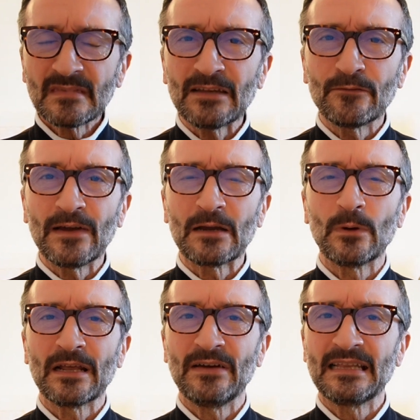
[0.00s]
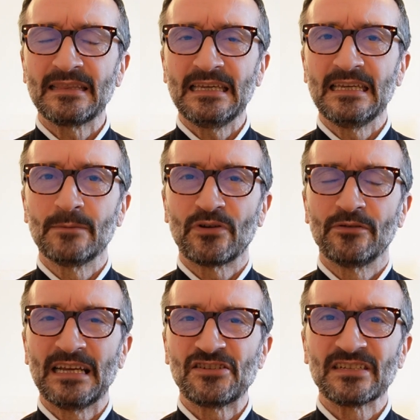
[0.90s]
In fact, when I've had the
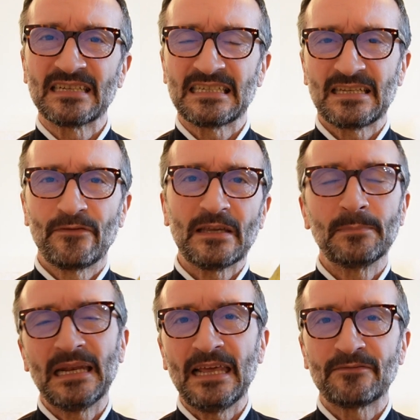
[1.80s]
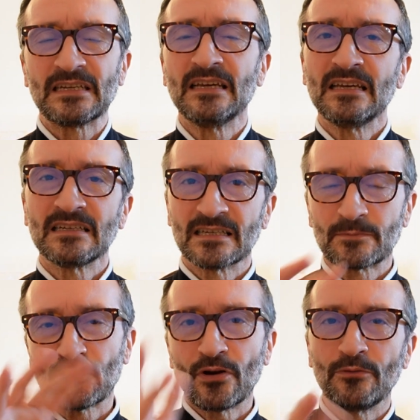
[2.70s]
pronation test, I think my left does
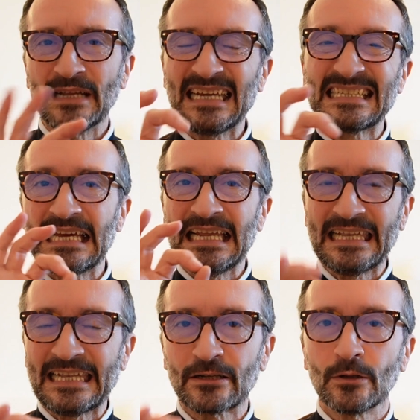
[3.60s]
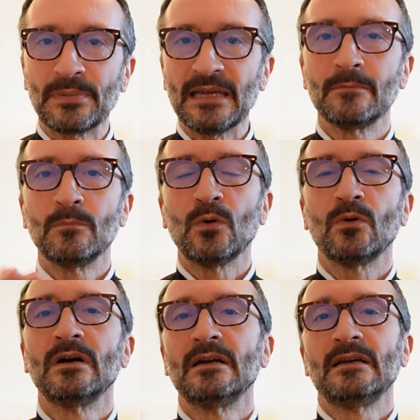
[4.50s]
pronate a little bit
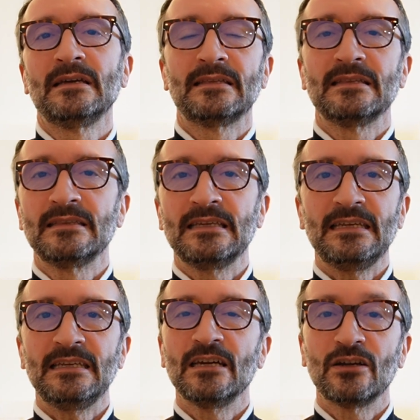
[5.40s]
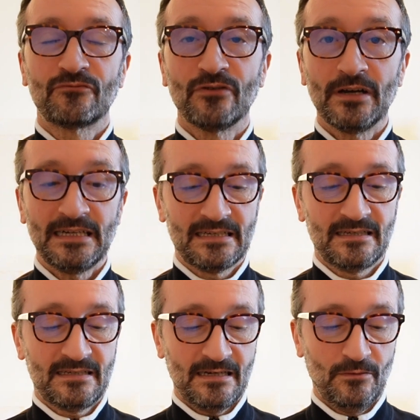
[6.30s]
more than the right.
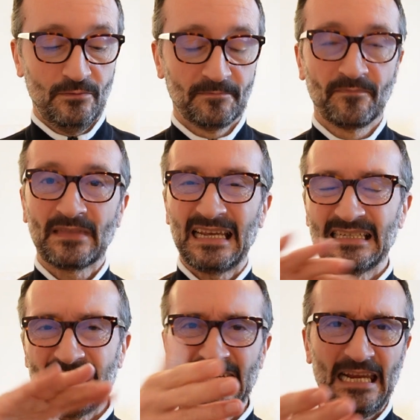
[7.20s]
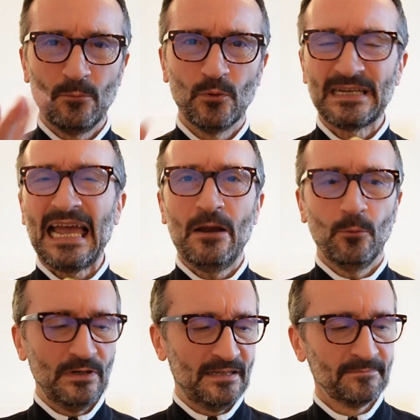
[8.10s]
So as in inward,
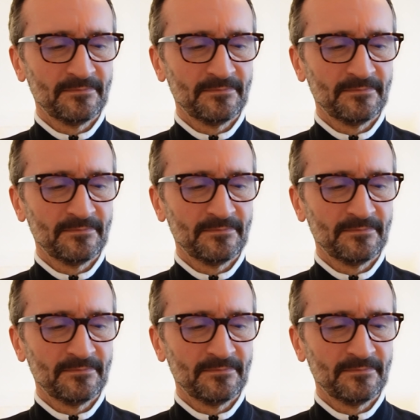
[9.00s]
outward,